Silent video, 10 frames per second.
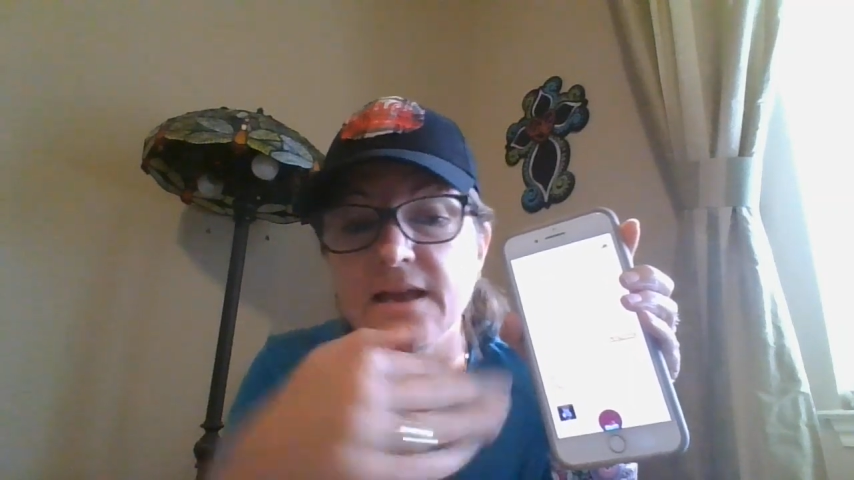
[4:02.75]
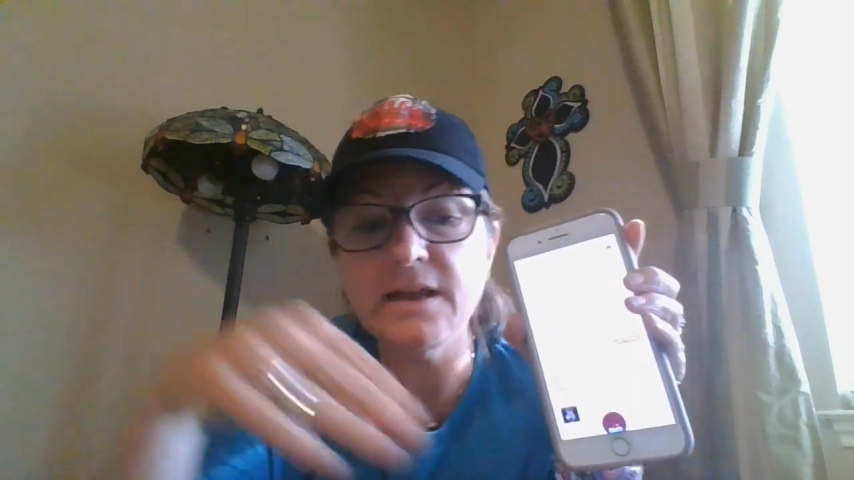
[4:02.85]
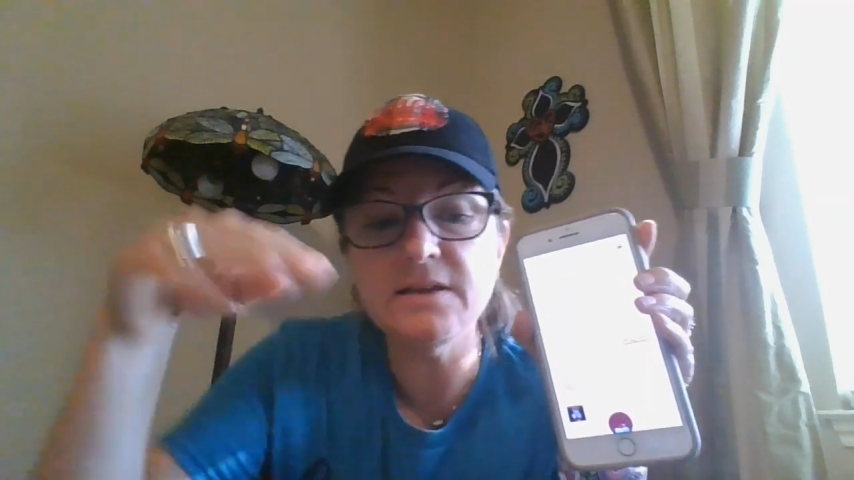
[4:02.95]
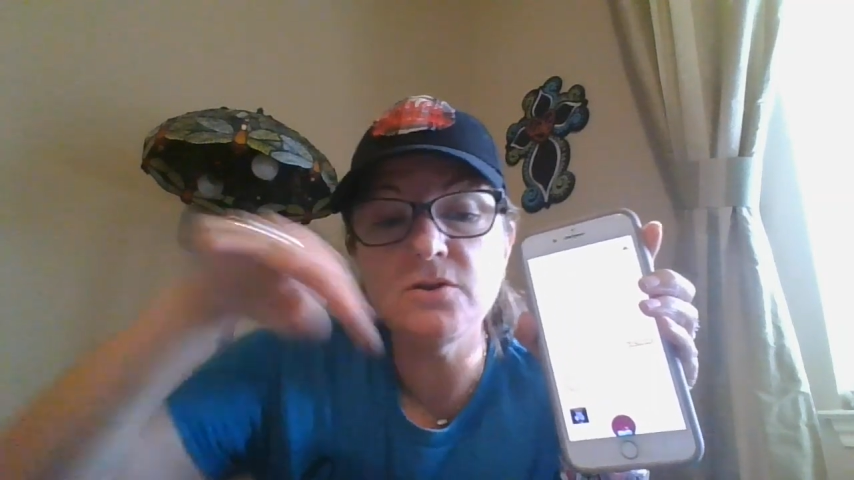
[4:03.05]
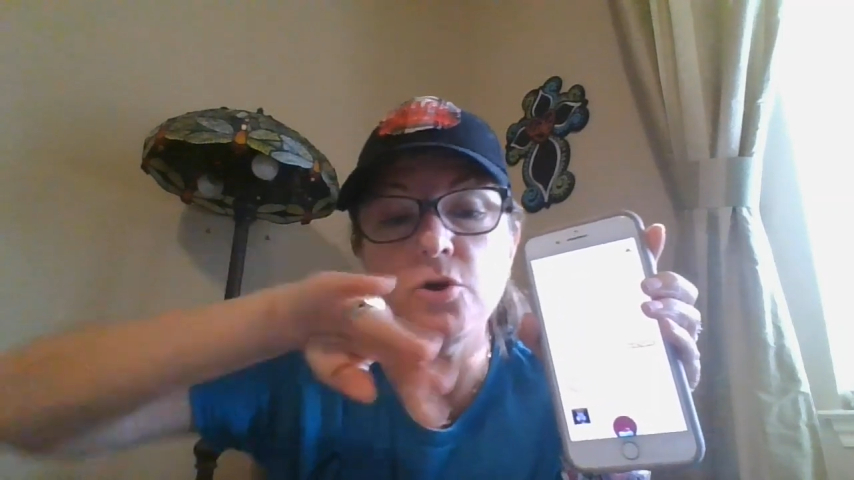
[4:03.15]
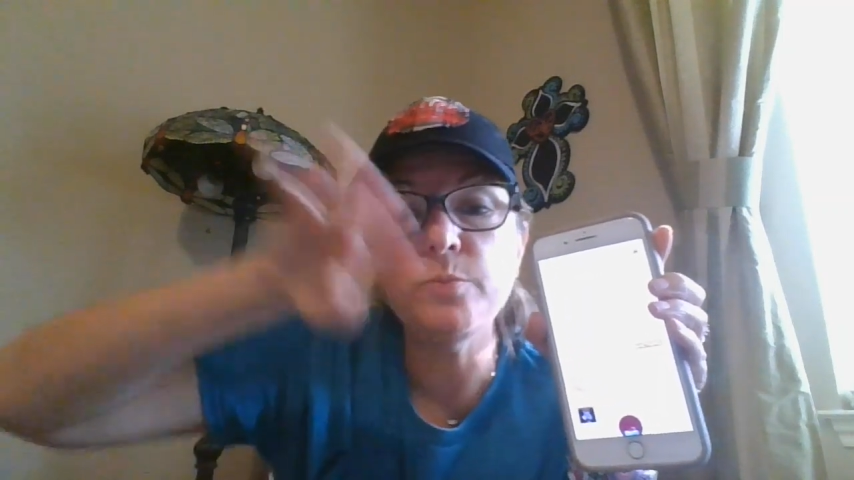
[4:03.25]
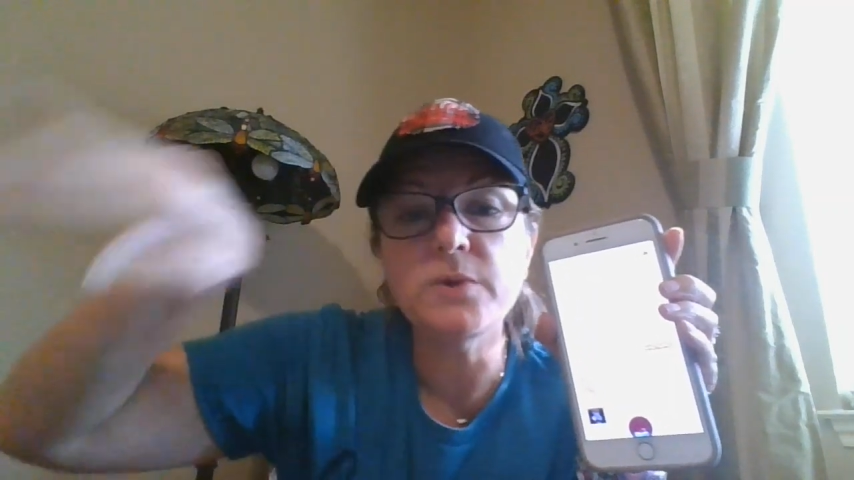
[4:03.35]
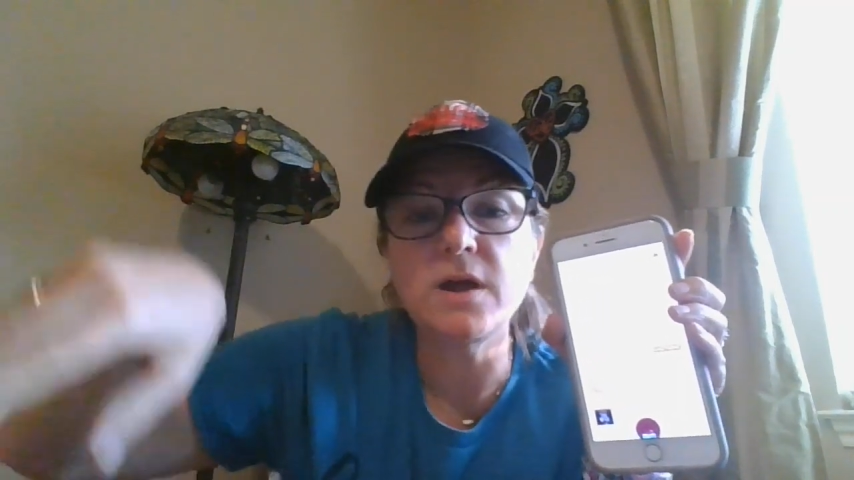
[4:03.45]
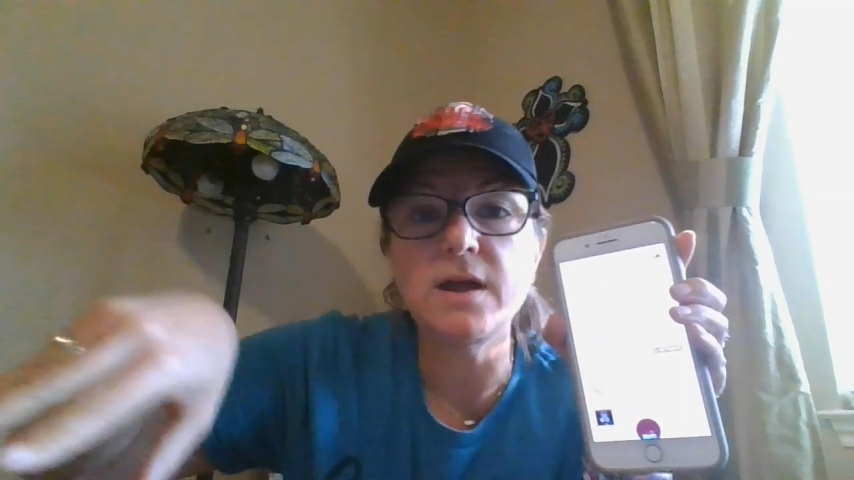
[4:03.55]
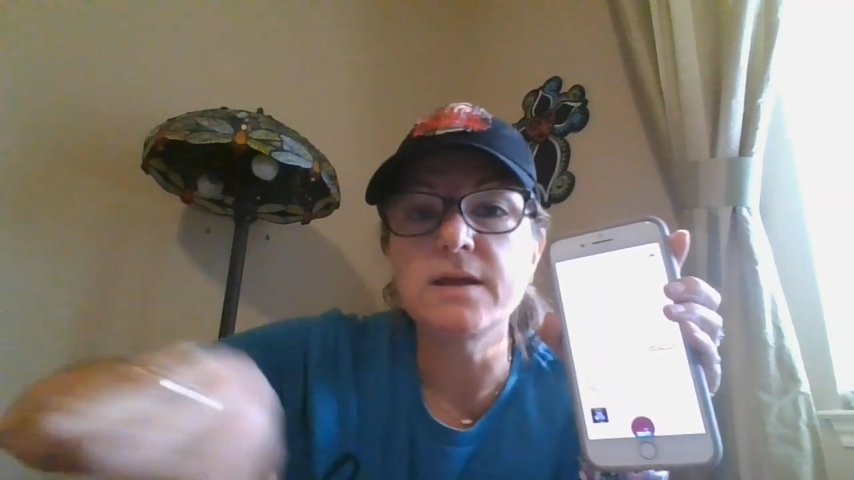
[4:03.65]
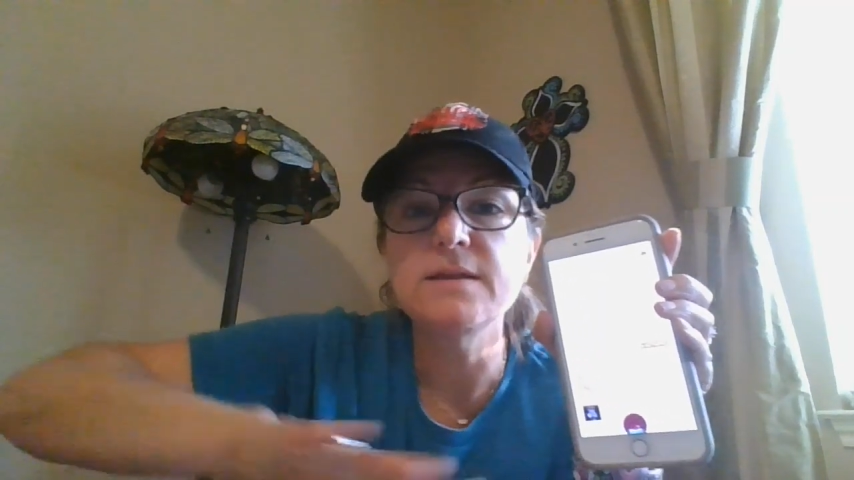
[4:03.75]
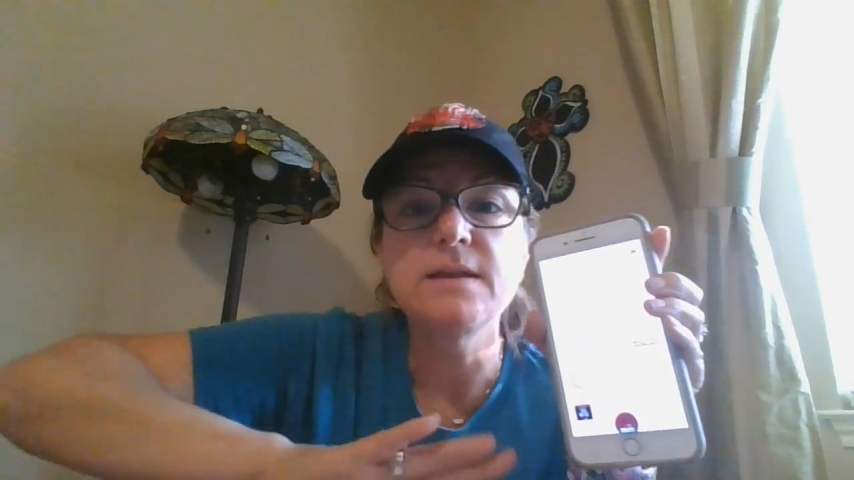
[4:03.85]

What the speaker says: in Hoople,